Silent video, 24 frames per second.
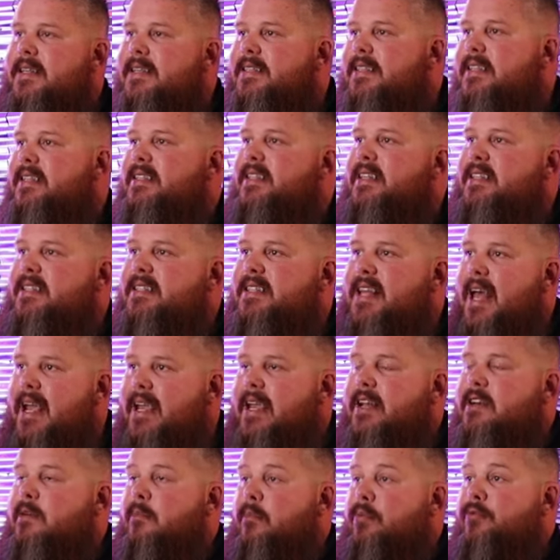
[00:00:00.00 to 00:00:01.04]
this is the
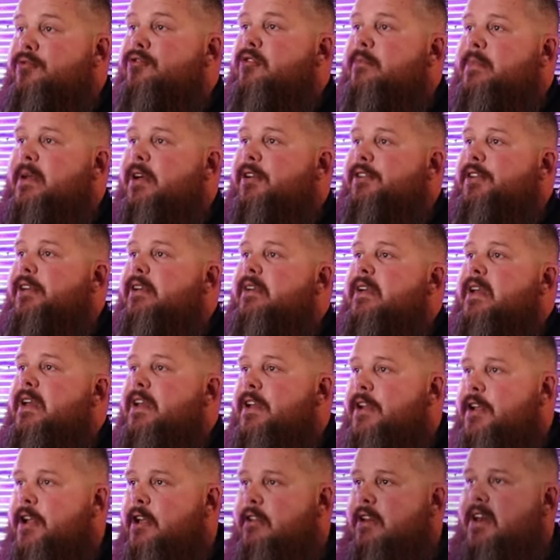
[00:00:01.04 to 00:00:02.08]
second brew built
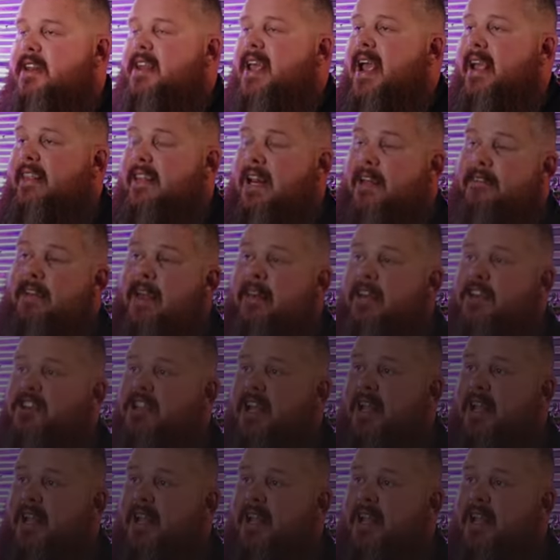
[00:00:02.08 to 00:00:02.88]
unitank that I've had a